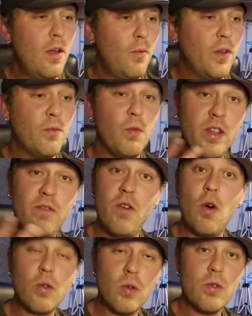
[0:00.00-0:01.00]
with with the
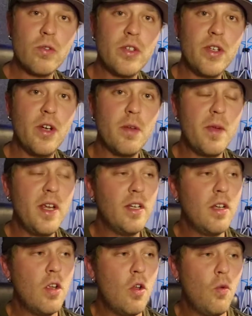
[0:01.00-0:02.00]
vocals, you know what I
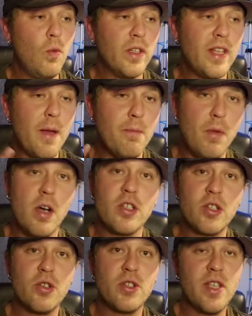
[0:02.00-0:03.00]
mean, with that
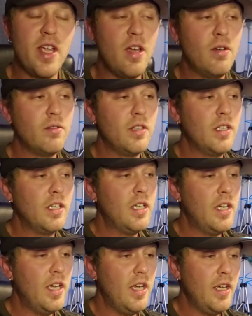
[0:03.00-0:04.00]
monster sound,
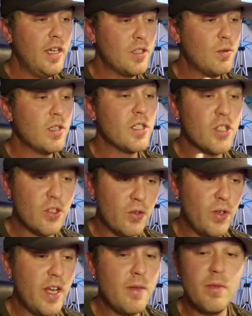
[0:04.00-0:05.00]
uh, as well as the
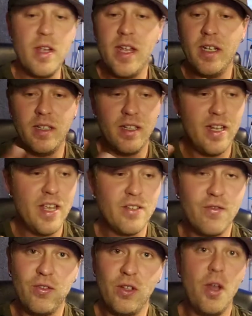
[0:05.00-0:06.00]
scream, and his
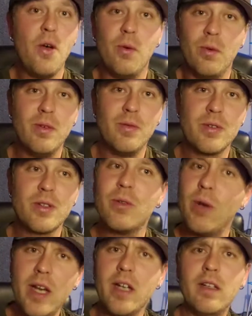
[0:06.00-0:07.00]
flow was
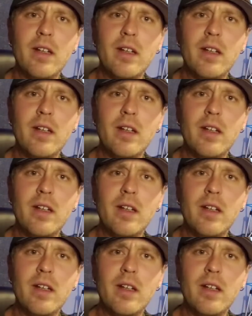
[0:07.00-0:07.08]
great.